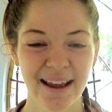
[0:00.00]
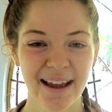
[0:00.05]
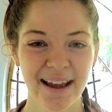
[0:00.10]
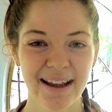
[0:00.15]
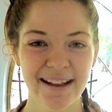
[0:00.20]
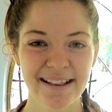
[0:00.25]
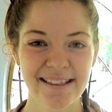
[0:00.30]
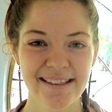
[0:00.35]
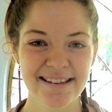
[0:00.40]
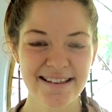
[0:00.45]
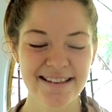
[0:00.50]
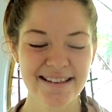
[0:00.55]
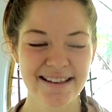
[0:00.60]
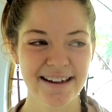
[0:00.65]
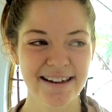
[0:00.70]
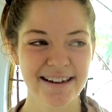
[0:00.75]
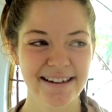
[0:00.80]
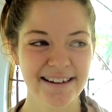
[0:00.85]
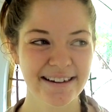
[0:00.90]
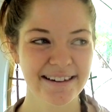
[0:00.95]
It's just
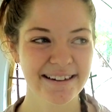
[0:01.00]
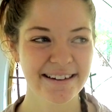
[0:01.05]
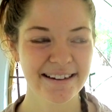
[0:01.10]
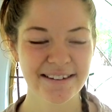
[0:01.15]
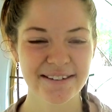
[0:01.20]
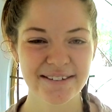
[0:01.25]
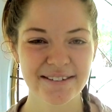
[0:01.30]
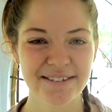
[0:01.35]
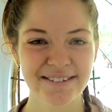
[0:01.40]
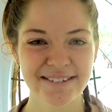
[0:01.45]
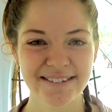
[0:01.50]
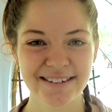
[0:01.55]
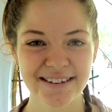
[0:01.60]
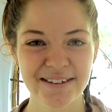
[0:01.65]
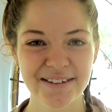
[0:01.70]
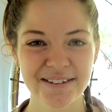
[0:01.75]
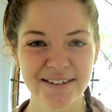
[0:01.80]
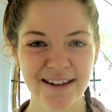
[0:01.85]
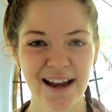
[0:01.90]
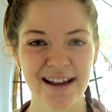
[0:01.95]
a little
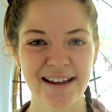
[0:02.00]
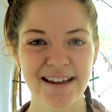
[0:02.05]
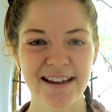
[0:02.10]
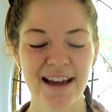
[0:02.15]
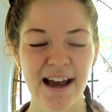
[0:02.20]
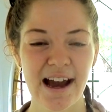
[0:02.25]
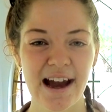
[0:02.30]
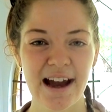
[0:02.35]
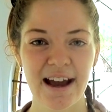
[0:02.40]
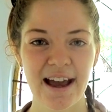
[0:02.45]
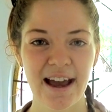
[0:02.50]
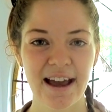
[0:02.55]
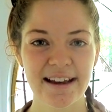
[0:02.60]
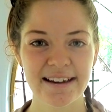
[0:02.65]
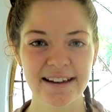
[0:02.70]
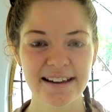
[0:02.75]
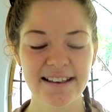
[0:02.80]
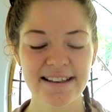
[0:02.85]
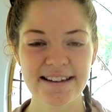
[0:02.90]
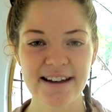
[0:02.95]
cute idea,
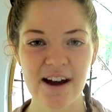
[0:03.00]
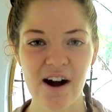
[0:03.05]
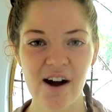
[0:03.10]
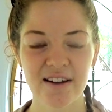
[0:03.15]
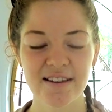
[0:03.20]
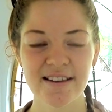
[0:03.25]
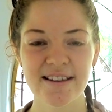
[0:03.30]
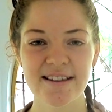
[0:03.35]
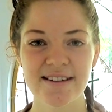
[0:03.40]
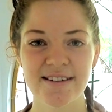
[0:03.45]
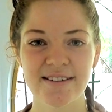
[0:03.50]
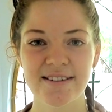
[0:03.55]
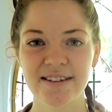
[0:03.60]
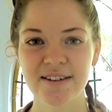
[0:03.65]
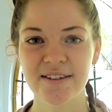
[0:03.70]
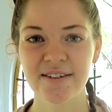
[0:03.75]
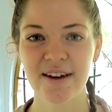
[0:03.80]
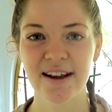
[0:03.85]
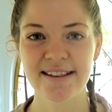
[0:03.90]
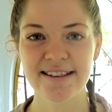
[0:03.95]
and it's the answer on the
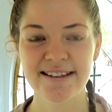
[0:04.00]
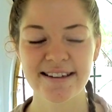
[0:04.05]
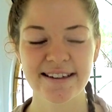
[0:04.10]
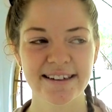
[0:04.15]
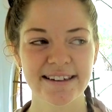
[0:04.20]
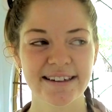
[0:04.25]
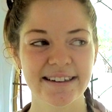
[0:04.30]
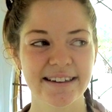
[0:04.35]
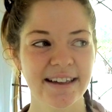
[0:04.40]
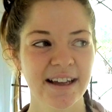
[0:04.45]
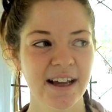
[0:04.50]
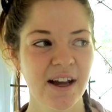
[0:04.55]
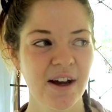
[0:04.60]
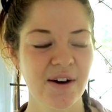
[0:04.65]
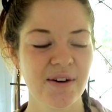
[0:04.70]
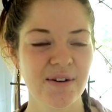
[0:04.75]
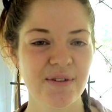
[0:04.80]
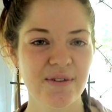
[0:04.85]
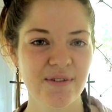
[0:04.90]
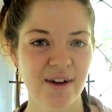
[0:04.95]
question,
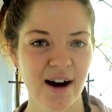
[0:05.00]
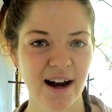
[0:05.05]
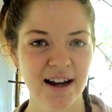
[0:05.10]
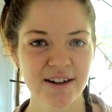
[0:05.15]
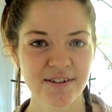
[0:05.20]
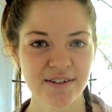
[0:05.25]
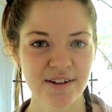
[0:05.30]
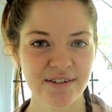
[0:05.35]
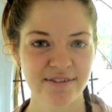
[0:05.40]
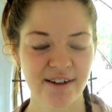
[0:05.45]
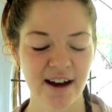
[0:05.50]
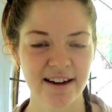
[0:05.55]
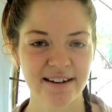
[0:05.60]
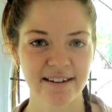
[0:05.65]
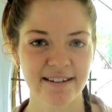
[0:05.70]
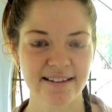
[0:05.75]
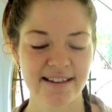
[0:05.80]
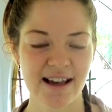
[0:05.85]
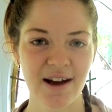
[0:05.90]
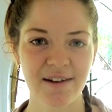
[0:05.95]
why do we find
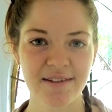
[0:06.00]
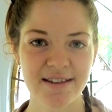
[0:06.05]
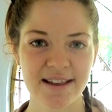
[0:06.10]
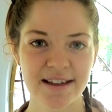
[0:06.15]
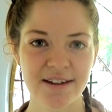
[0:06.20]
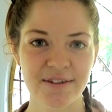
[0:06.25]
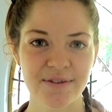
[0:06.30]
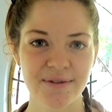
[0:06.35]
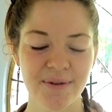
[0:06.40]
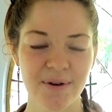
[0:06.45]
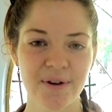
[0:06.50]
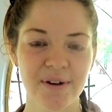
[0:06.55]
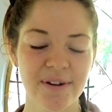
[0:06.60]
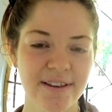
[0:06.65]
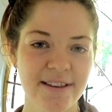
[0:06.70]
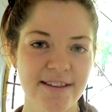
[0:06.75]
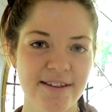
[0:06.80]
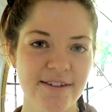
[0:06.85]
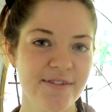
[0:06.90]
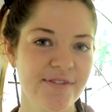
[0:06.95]
ourselves in a
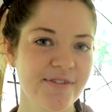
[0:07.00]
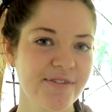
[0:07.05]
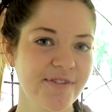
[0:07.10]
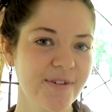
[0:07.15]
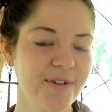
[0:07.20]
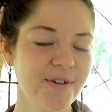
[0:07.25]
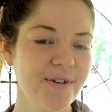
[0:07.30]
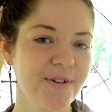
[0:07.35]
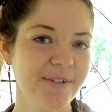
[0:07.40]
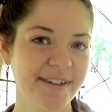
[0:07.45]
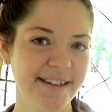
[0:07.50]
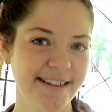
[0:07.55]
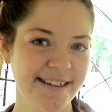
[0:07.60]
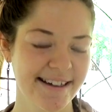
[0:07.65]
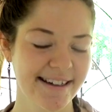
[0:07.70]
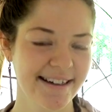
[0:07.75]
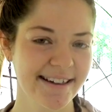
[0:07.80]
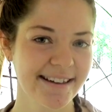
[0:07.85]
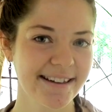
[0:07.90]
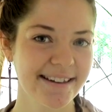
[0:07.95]
world so full of
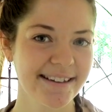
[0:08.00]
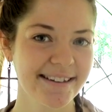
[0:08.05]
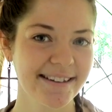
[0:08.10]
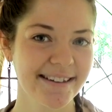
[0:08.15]
shit?